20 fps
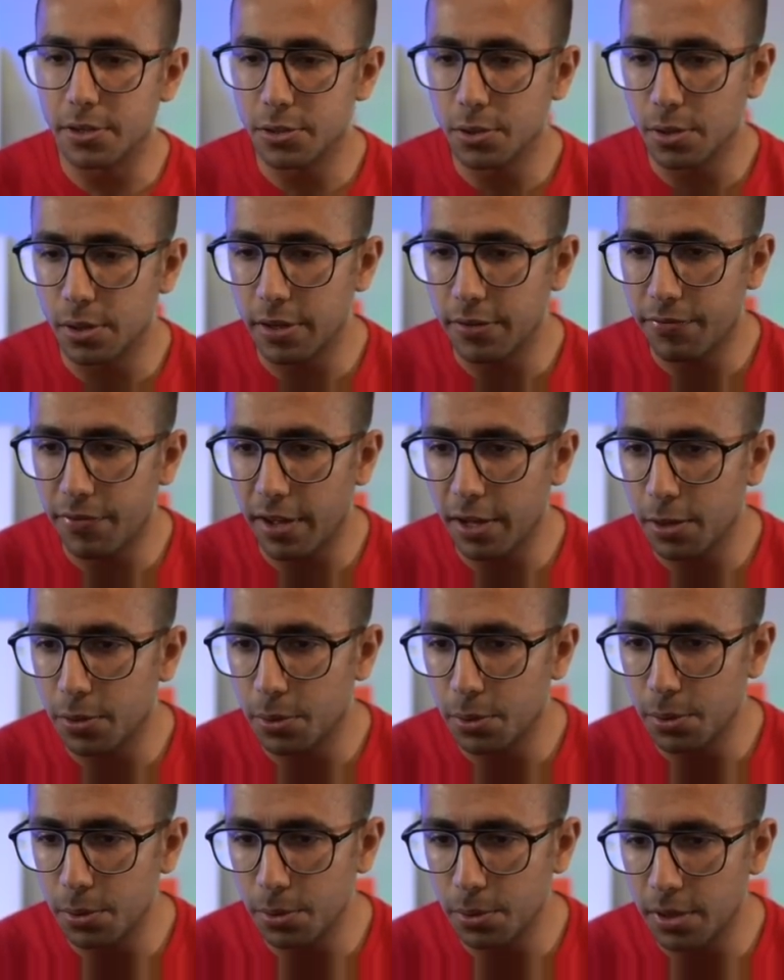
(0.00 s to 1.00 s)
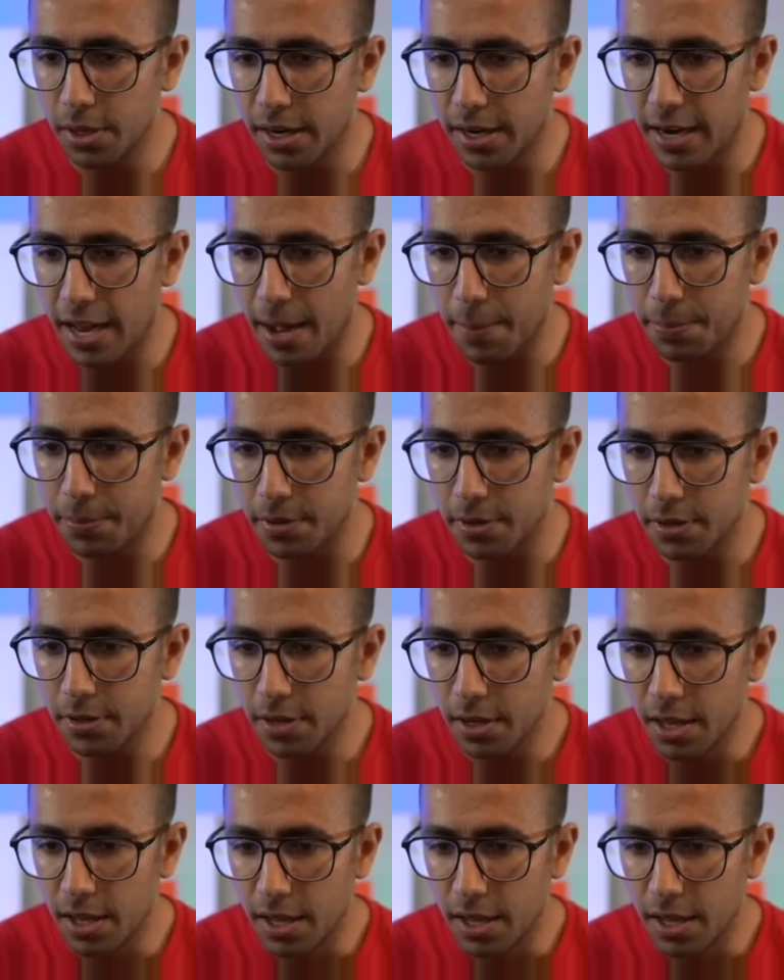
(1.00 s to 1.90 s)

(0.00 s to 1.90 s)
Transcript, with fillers: So if I go to the adapter,